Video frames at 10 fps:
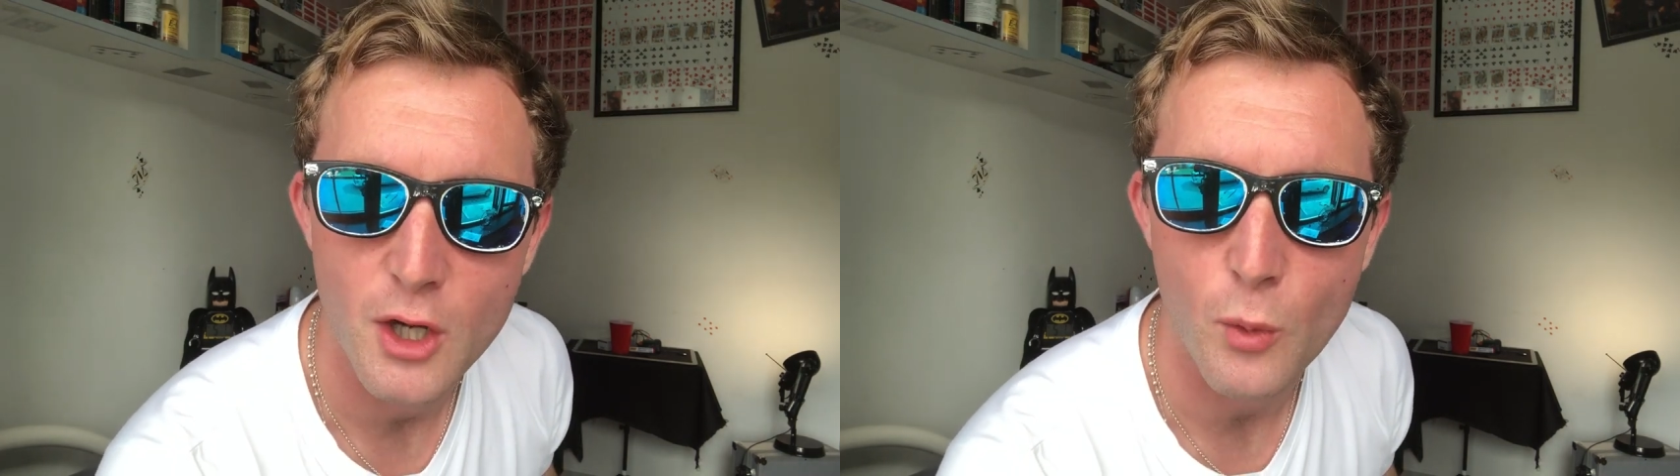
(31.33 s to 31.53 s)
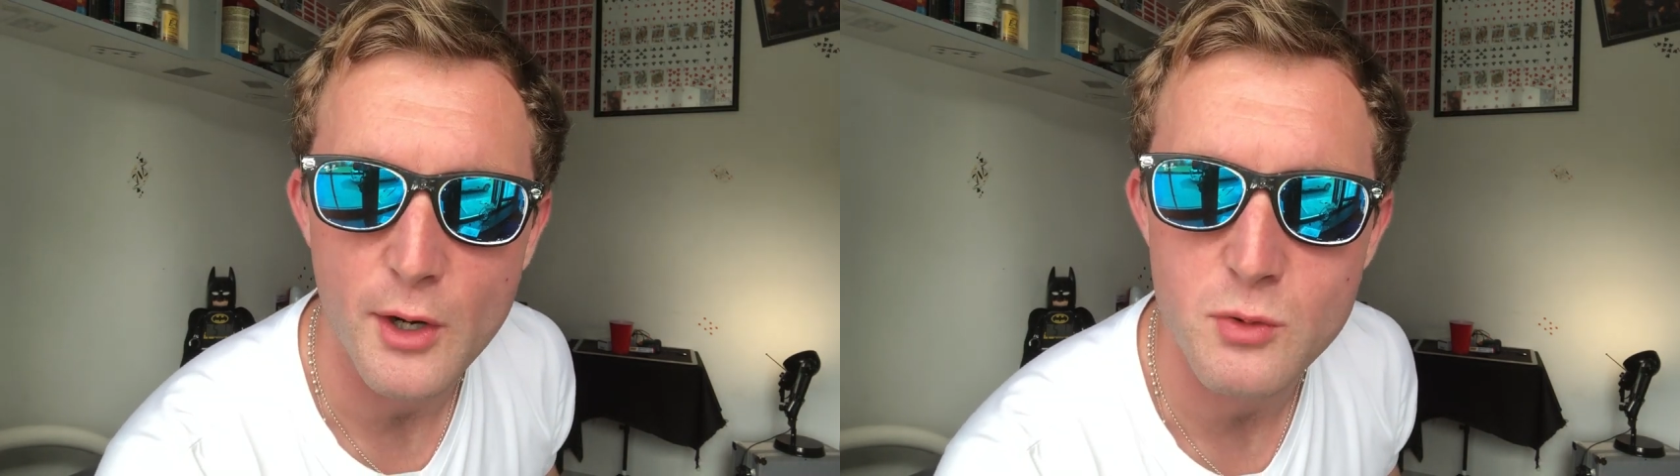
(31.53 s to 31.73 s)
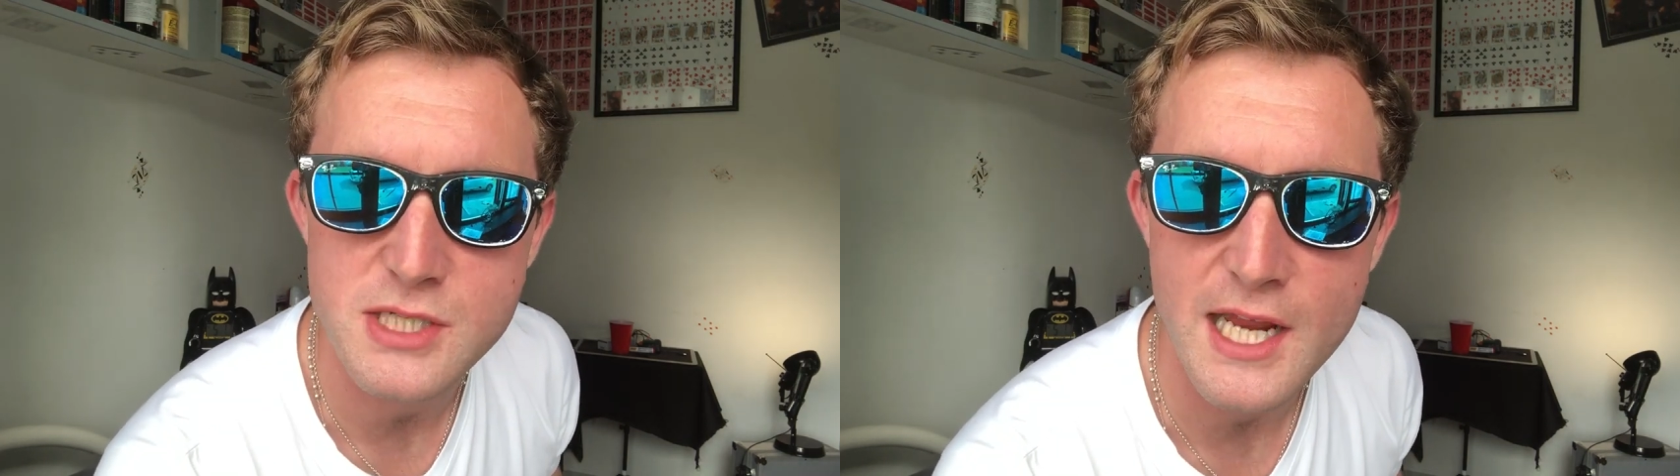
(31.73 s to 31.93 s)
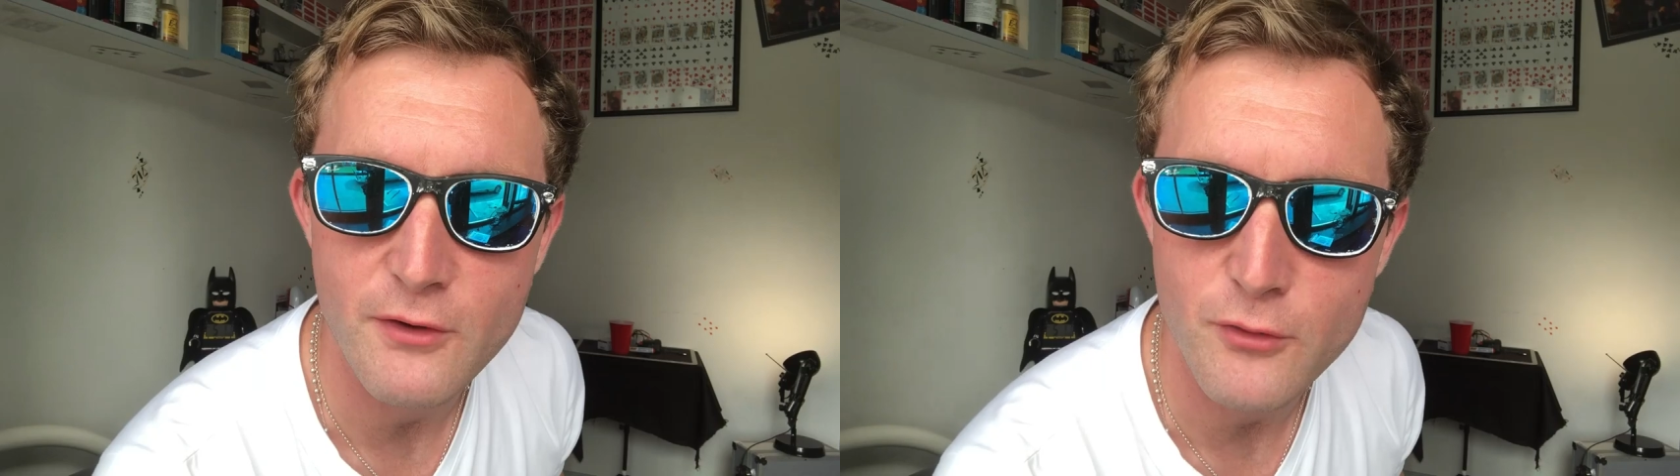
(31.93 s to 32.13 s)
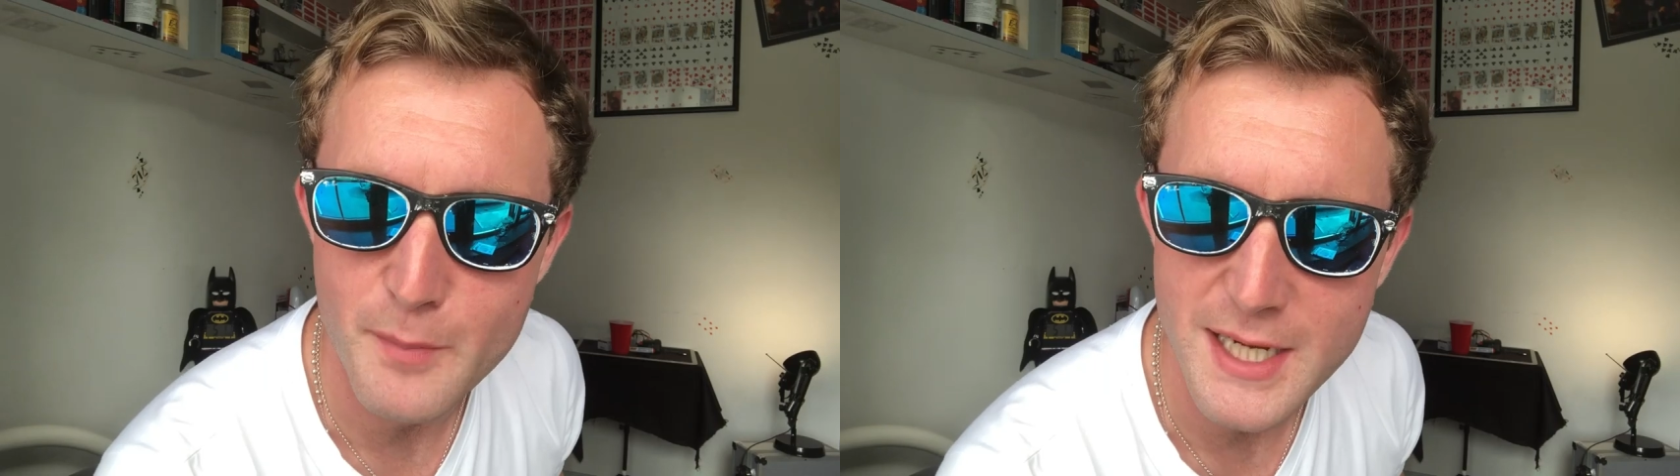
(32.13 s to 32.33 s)
what it was like
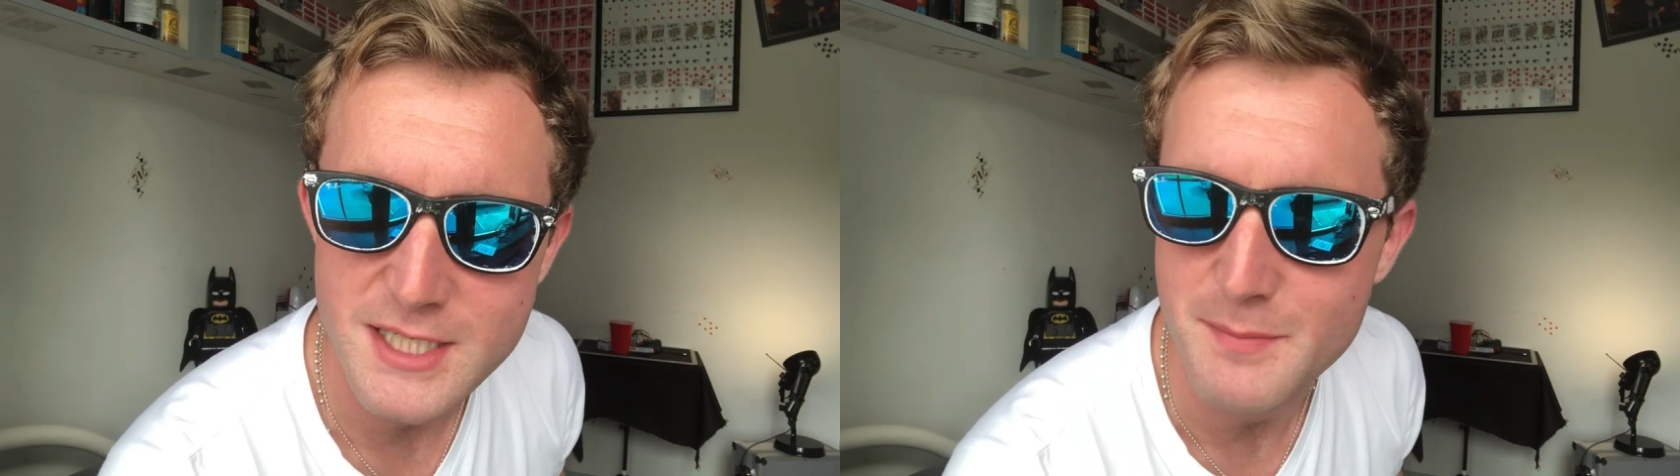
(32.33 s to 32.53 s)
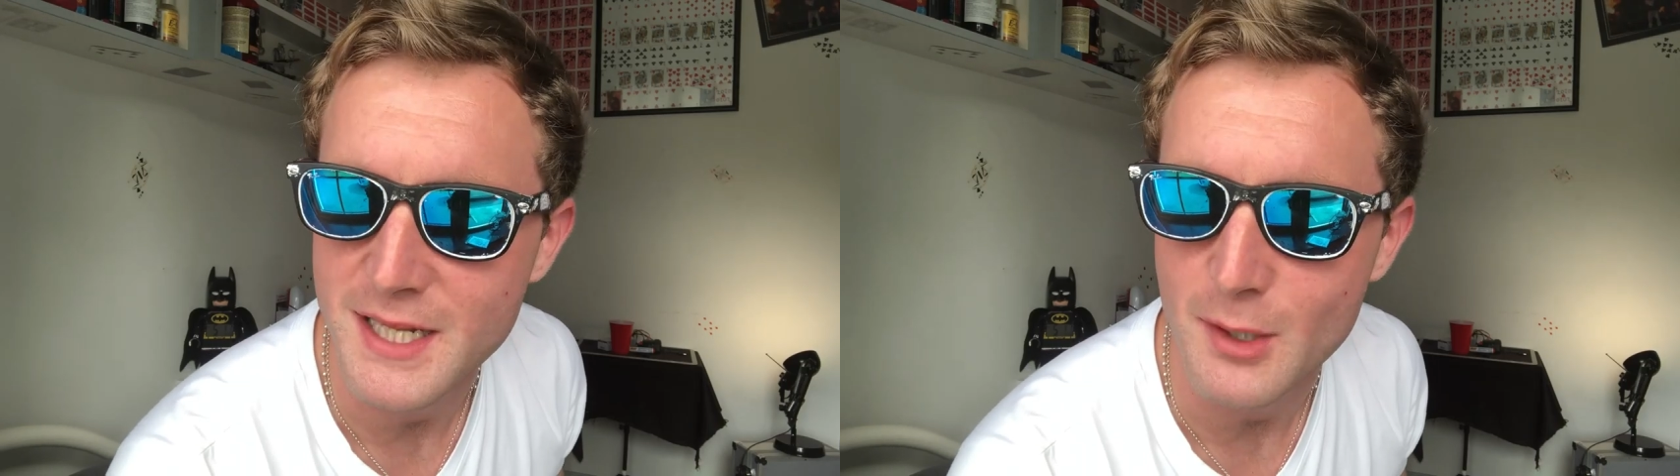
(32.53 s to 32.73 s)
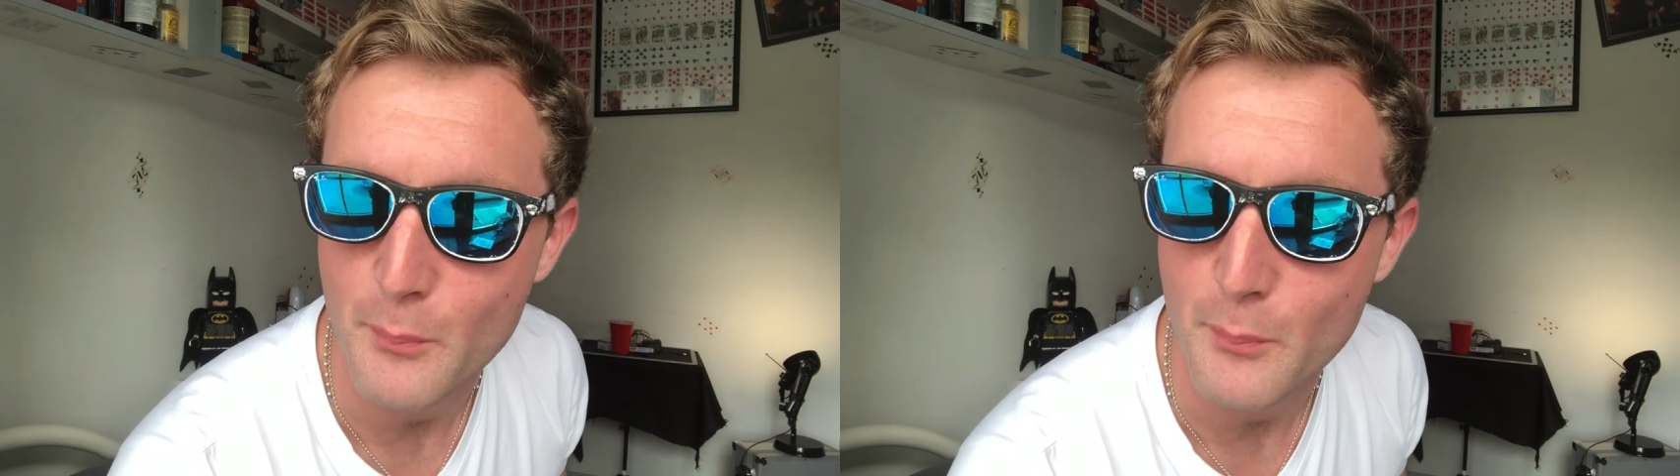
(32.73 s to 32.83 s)
for me to meet the